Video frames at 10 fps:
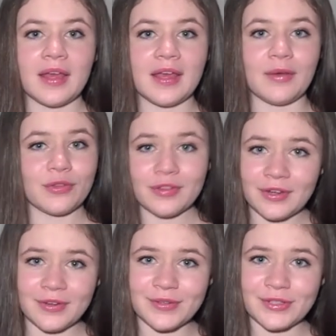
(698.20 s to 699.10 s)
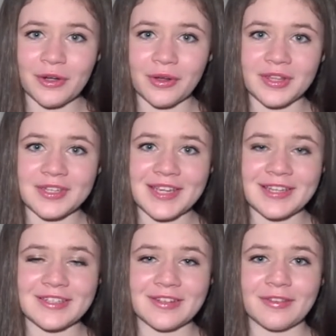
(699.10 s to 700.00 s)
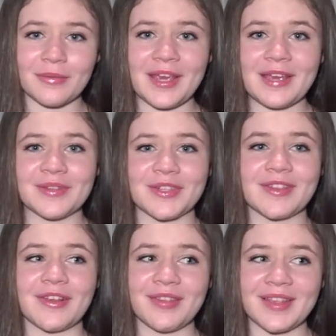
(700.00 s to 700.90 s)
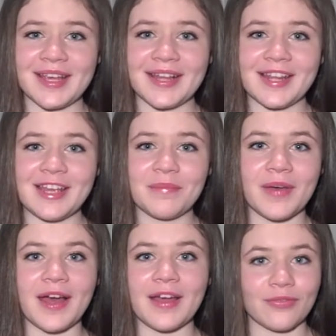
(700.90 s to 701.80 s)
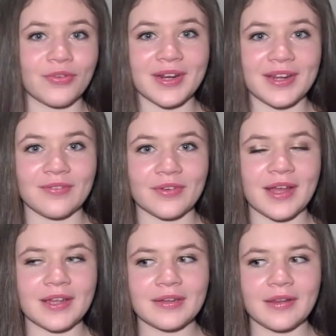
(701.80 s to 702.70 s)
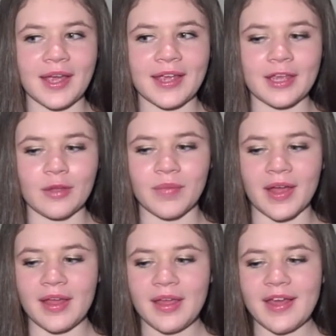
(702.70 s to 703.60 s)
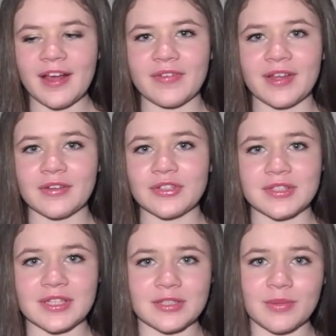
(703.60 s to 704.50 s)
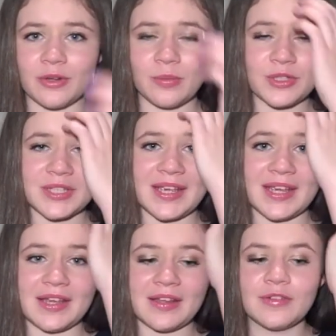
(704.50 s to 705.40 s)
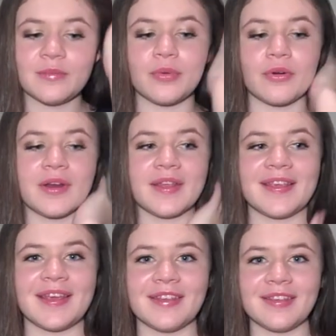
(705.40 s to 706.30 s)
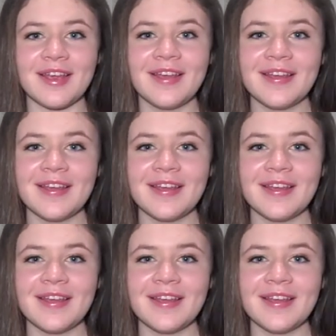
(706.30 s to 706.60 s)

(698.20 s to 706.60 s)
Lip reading: it was too chocolatey and too sweet, it was just so sickly, but I did like it, but I think I'll just stick to my normal tea, boring as it is.